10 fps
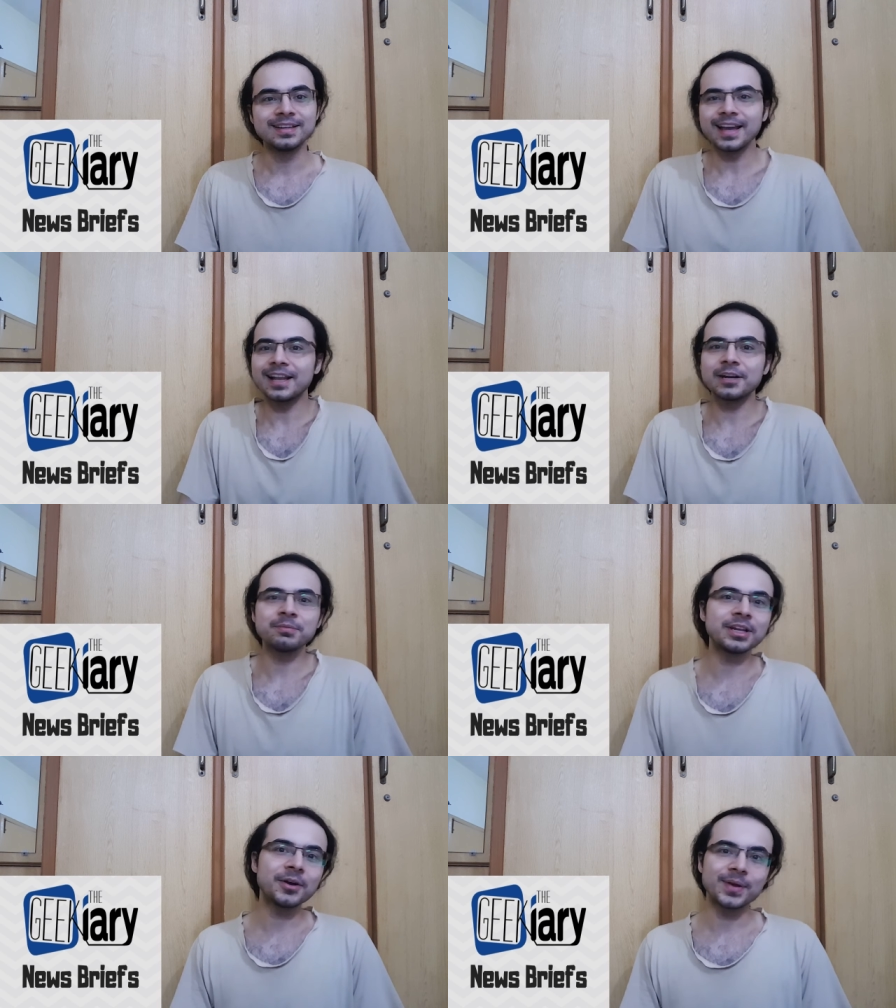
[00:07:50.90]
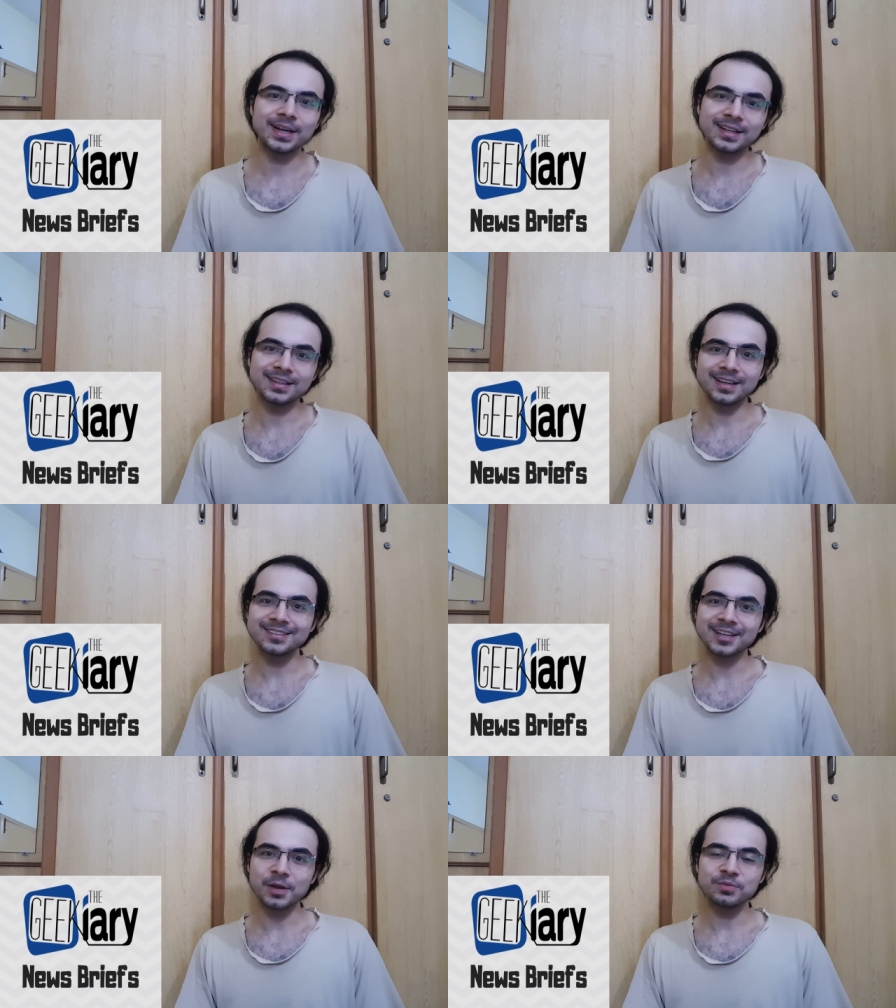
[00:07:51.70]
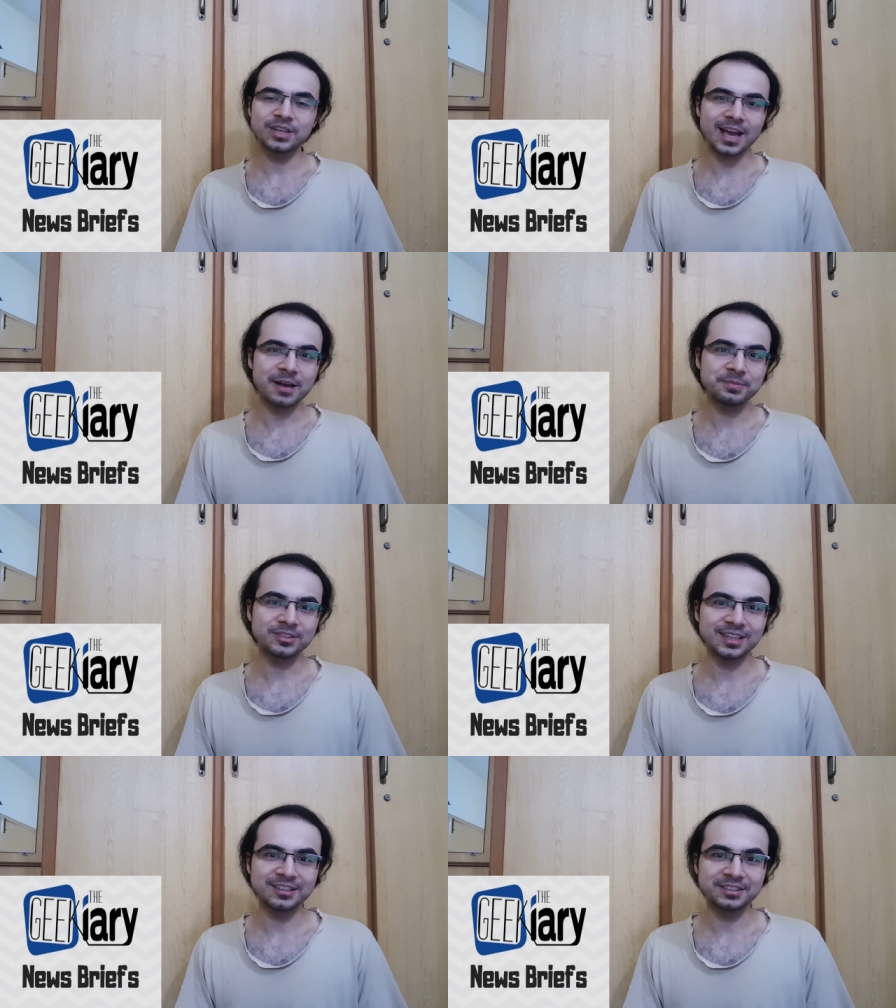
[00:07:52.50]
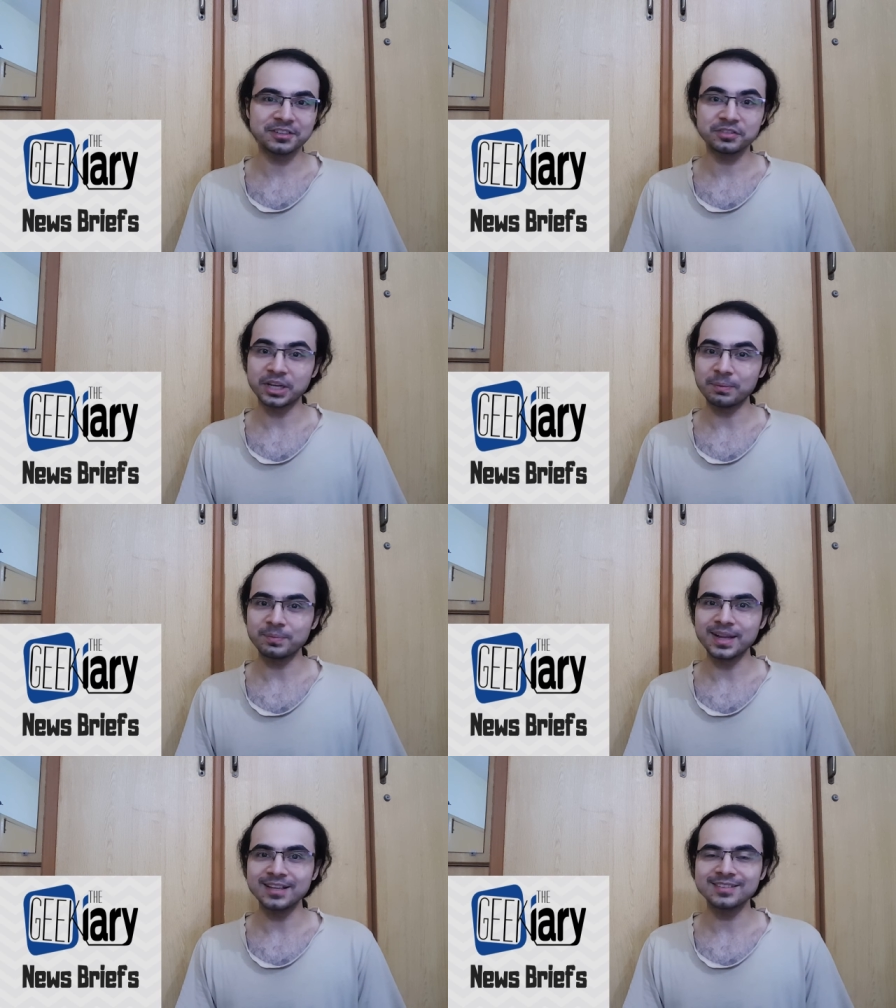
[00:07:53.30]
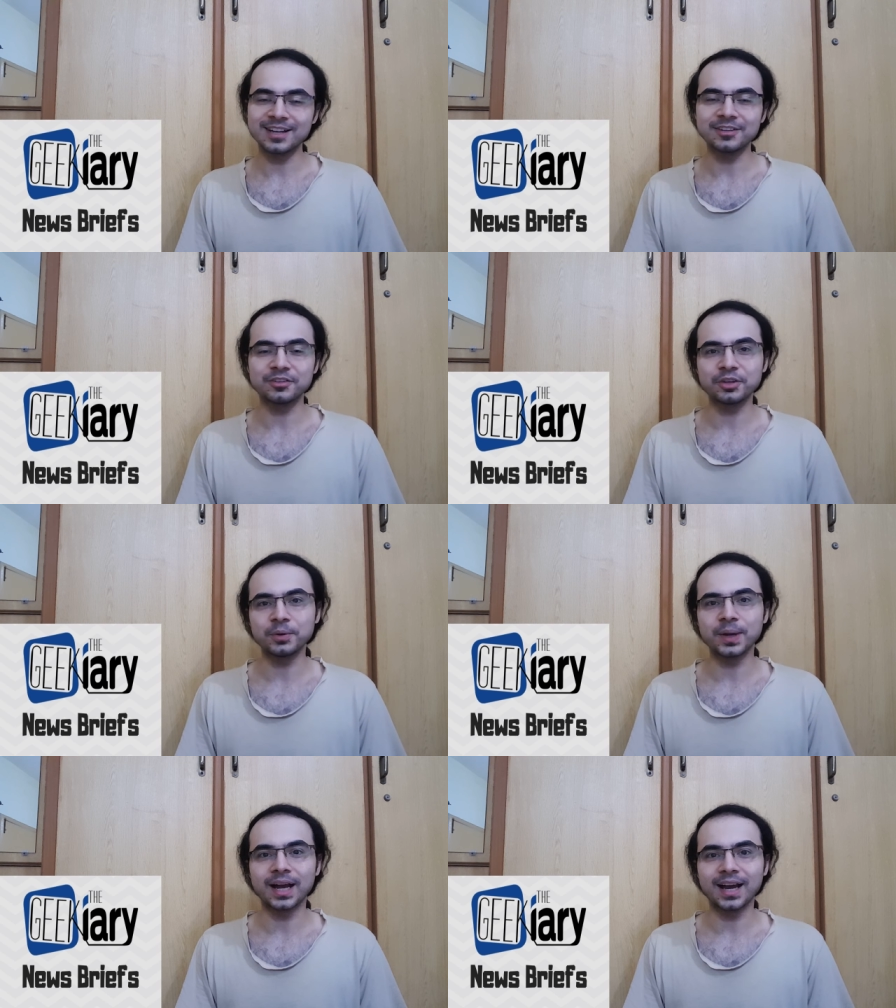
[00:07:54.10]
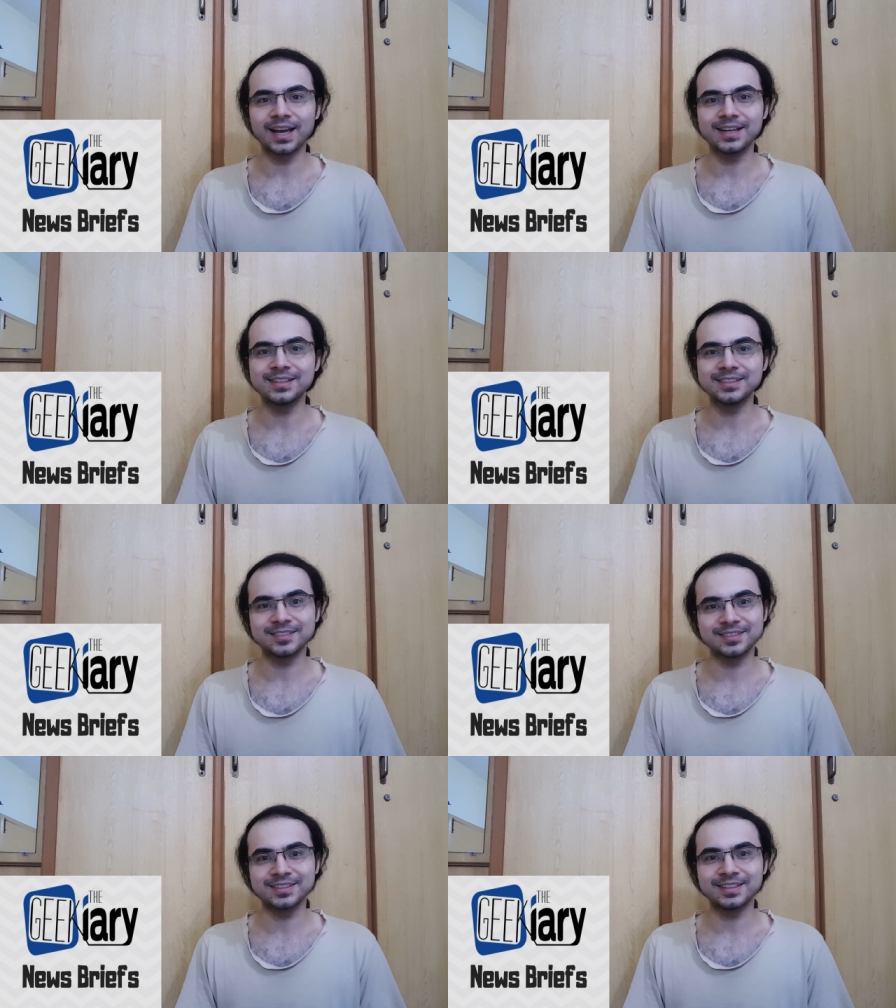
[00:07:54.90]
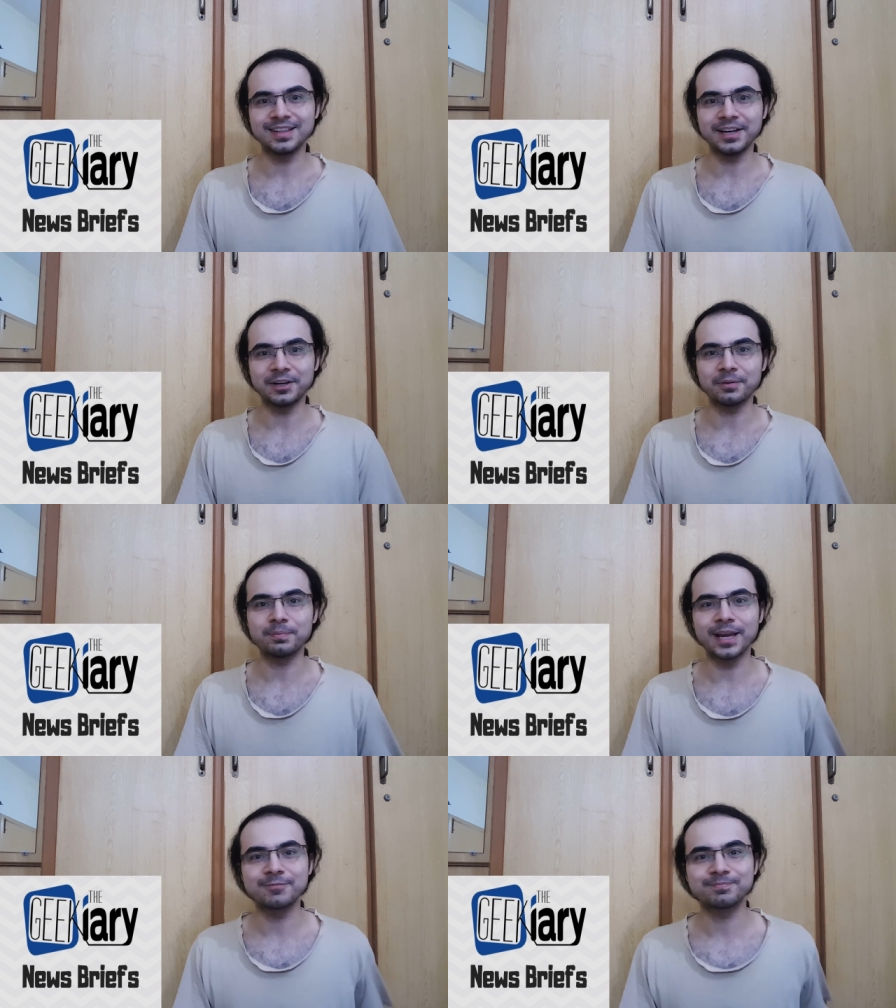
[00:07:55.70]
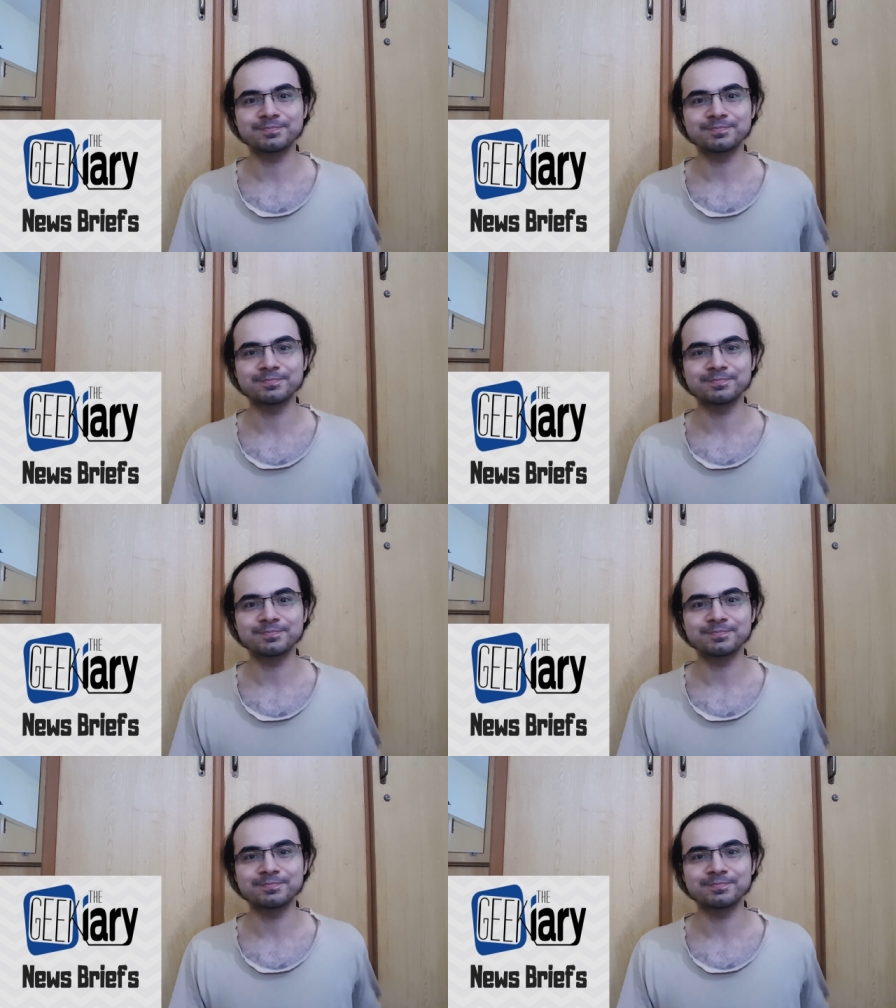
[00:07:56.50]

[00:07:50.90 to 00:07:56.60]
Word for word: yeah let me know and until next time stay happy stay safe stay blessed and i'll see you guys later bye